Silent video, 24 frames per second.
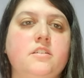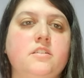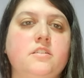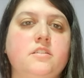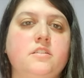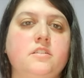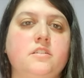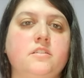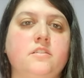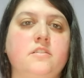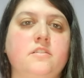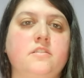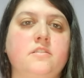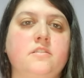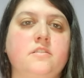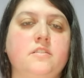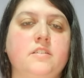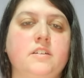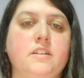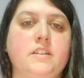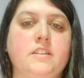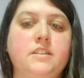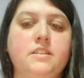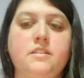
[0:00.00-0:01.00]
So
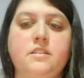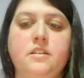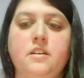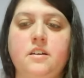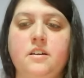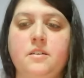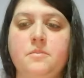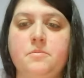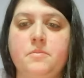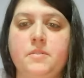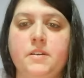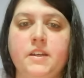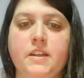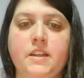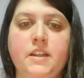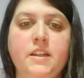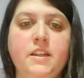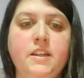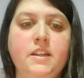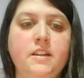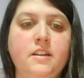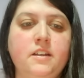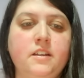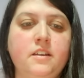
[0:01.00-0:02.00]
let's hop right
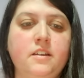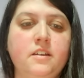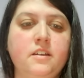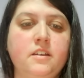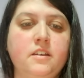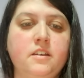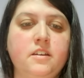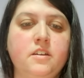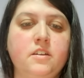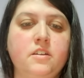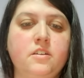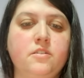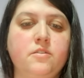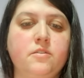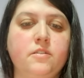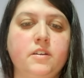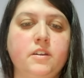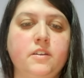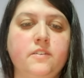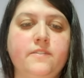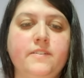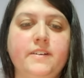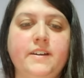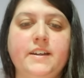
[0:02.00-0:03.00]
in.
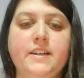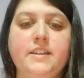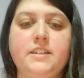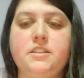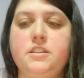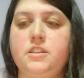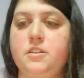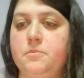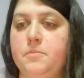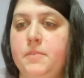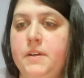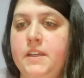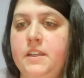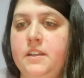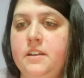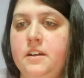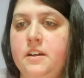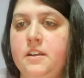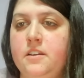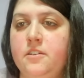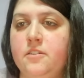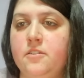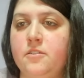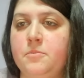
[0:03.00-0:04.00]
20 facts you might
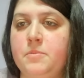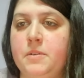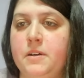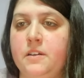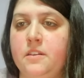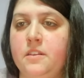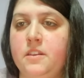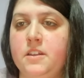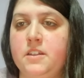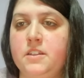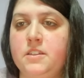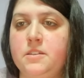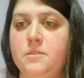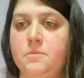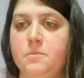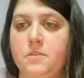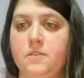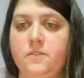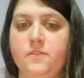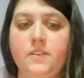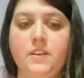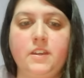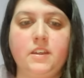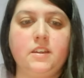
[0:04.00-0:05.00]
not know about this
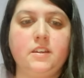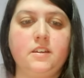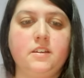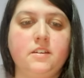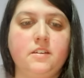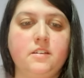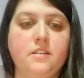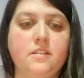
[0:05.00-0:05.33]
movie.